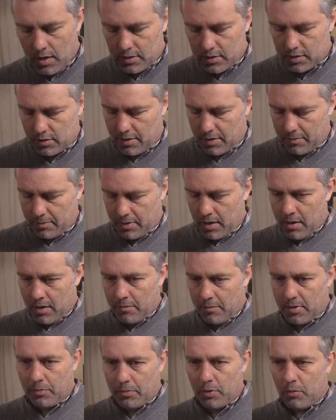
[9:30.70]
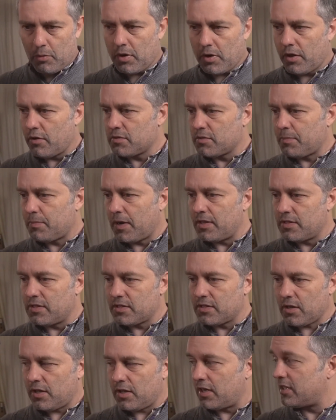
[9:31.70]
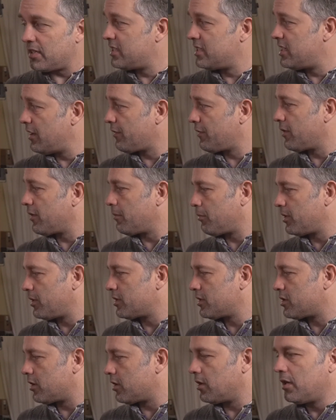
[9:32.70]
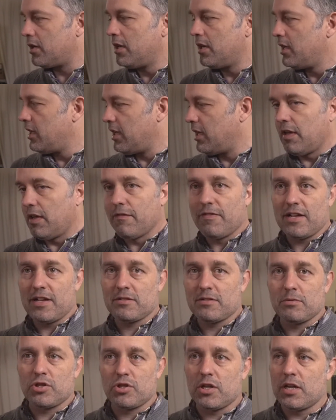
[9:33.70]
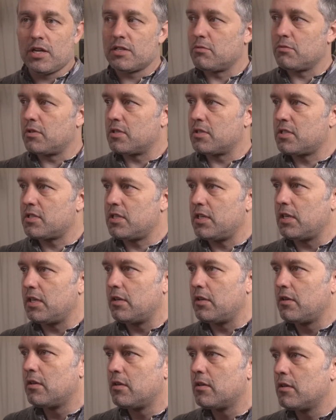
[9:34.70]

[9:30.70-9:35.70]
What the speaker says: So I'm going to put one of those buttons on a different printer if that's what you guys want to see.